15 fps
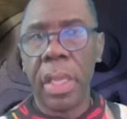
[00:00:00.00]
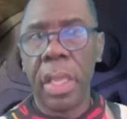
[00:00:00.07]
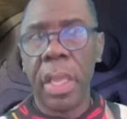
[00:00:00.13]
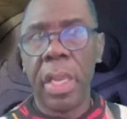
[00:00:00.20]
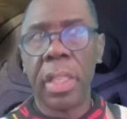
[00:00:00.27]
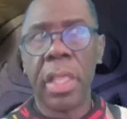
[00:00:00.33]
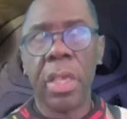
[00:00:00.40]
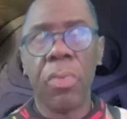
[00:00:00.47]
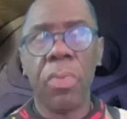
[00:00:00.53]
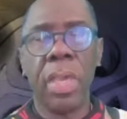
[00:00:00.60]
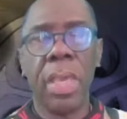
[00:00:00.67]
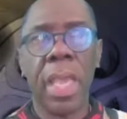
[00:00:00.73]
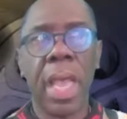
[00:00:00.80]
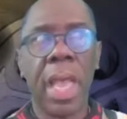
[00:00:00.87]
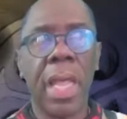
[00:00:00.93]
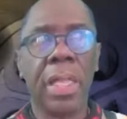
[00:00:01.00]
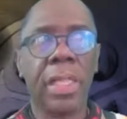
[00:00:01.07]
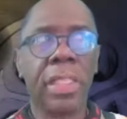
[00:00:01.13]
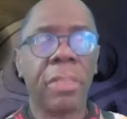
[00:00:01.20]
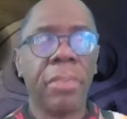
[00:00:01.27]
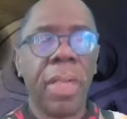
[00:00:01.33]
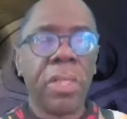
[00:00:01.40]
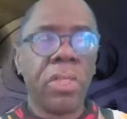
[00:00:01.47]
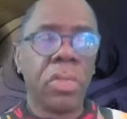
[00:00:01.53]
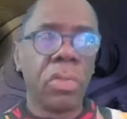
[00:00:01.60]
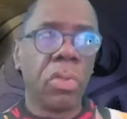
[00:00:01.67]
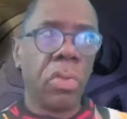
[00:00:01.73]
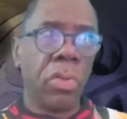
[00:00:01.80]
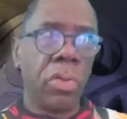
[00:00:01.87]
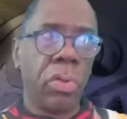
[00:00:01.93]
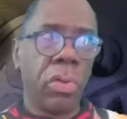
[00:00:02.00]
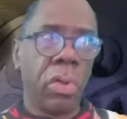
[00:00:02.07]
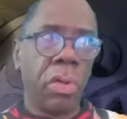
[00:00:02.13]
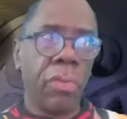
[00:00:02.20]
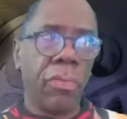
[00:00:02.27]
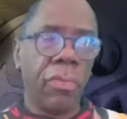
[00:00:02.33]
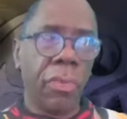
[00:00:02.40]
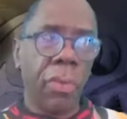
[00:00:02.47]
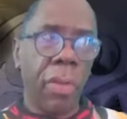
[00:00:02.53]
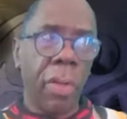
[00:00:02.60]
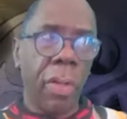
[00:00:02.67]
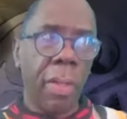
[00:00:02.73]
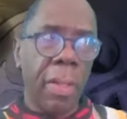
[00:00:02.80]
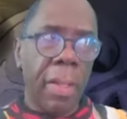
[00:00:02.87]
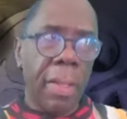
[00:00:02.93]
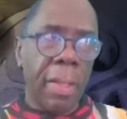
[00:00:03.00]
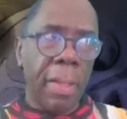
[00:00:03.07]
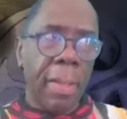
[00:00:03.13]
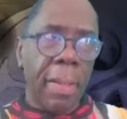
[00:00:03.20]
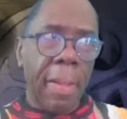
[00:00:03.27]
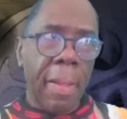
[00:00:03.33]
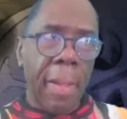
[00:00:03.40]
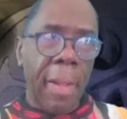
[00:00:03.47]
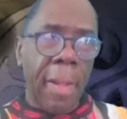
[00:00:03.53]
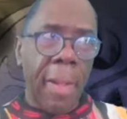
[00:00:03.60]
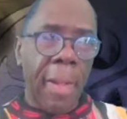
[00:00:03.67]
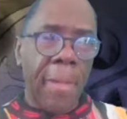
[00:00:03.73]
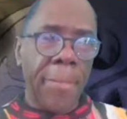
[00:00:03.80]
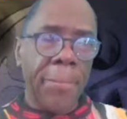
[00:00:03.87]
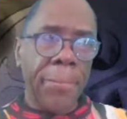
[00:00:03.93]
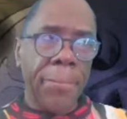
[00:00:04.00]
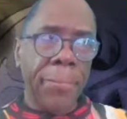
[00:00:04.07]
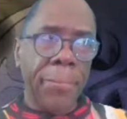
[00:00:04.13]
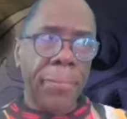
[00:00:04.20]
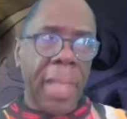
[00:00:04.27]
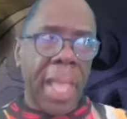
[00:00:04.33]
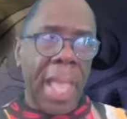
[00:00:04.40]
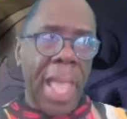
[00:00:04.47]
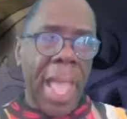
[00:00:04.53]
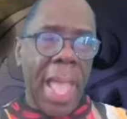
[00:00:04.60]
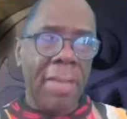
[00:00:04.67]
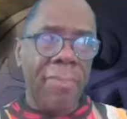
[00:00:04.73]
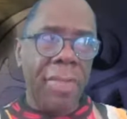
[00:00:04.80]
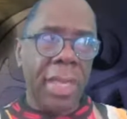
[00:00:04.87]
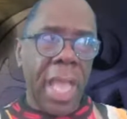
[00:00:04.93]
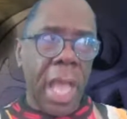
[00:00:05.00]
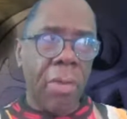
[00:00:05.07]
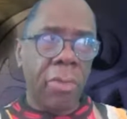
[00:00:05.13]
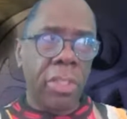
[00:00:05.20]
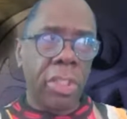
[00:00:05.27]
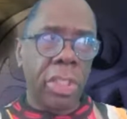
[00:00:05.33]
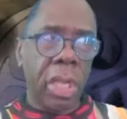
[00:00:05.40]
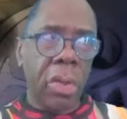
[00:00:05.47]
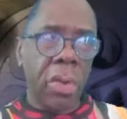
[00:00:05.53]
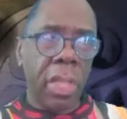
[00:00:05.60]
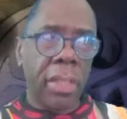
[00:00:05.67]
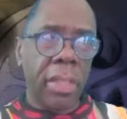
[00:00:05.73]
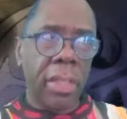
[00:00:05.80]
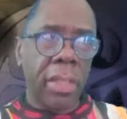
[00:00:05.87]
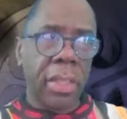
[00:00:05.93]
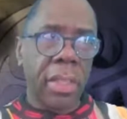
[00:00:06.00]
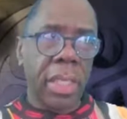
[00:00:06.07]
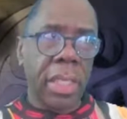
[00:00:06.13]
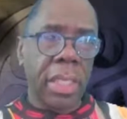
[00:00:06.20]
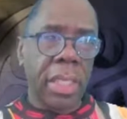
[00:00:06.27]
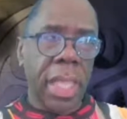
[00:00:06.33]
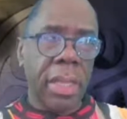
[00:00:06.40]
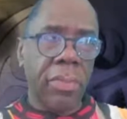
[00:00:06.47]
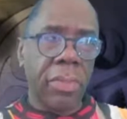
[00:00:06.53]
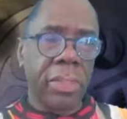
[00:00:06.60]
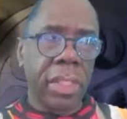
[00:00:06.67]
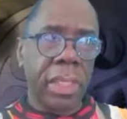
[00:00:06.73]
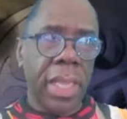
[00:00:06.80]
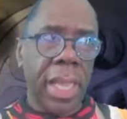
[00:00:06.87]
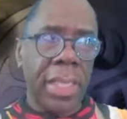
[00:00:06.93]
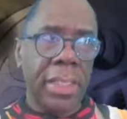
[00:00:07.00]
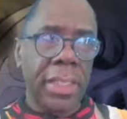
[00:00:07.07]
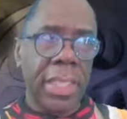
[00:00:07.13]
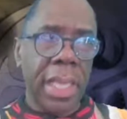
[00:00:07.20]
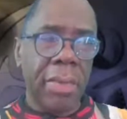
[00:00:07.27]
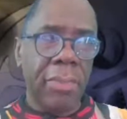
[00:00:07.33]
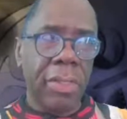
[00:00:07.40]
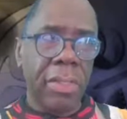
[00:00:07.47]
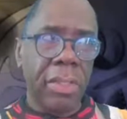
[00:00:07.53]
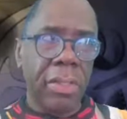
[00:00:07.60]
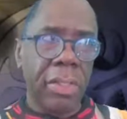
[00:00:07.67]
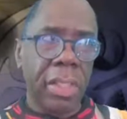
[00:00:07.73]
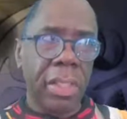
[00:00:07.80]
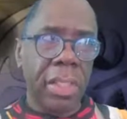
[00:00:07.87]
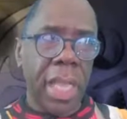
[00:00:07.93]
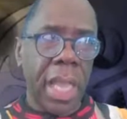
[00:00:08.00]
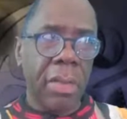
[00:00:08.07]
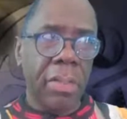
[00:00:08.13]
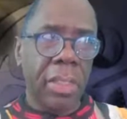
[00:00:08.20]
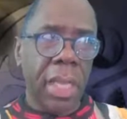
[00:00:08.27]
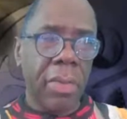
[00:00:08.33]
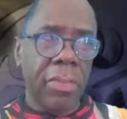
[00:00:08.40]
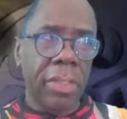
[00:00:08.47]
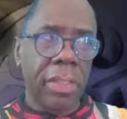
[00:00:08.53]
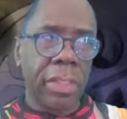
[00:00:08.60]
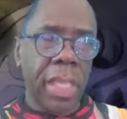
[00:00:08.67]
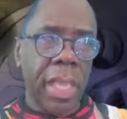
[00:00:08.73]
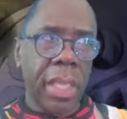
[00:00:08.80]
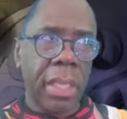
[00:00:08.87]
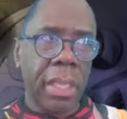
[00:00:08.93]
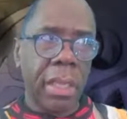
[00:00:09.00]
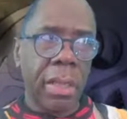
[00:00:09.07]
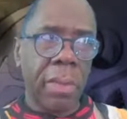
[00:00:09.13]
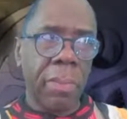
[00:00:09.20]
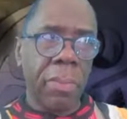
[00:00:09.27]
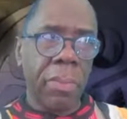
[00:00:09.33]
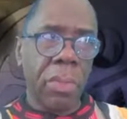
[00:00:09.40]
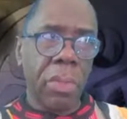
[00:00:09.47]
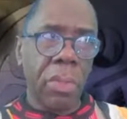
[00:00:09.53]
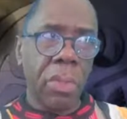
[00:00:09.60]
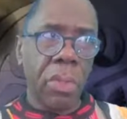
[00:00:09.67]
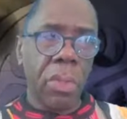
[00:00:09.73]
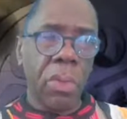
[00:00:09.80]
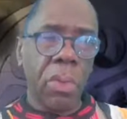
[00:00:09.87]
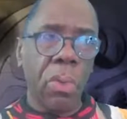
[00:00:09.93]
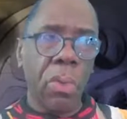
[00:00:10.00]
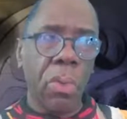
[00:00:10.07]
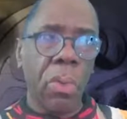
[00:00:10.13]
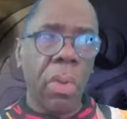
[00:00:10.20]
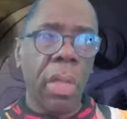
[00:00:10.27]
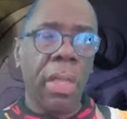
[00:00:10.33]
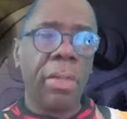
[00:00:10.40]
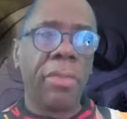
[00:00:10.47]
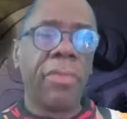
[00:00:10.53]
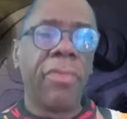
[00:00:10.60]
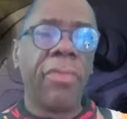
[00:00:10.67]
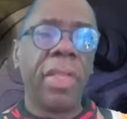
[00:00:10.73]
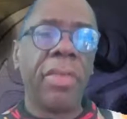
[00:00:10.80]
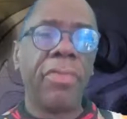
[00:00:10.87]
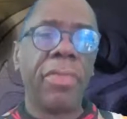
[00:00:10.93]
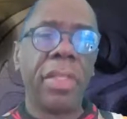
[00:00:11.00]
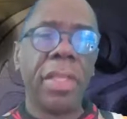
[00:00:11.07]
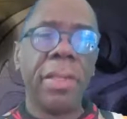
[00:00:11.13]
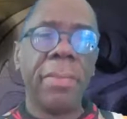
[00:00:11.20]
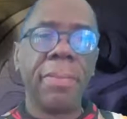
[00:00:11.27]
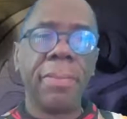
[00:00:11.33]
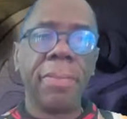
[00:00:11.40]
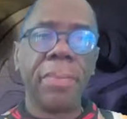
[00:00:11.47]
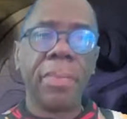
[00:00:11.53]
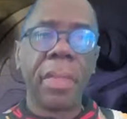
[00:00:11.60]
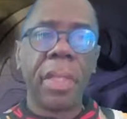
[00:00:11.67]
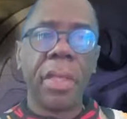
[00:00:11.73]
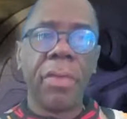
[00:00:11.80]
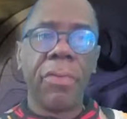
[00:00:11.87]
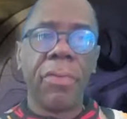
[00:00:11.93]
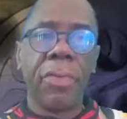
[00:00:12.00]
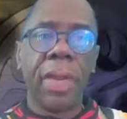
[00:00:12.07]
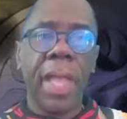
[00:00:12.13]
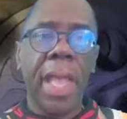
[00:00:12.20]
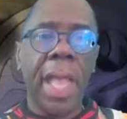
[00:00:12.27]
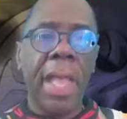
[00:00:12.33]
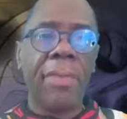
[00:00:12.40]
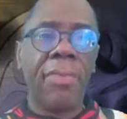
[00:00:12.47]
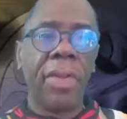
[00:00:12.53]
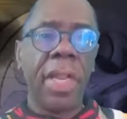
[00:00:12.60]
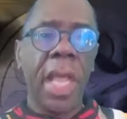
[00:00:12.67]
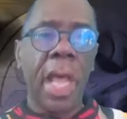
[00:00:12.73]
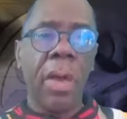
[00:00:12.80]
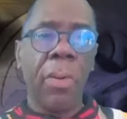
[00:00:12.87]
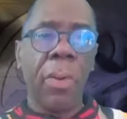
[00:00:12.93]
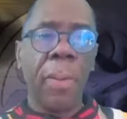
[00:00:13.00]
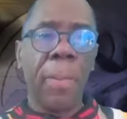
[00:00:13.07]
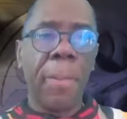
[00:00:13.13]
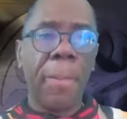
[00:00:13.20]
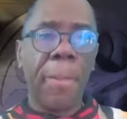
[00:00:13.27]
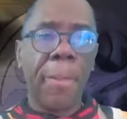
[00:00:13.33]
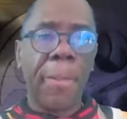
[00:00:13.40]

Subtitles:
And I think we got a special going on for a half an hour show. I think that was the last time we looked at that. That was like $150 for the half an hour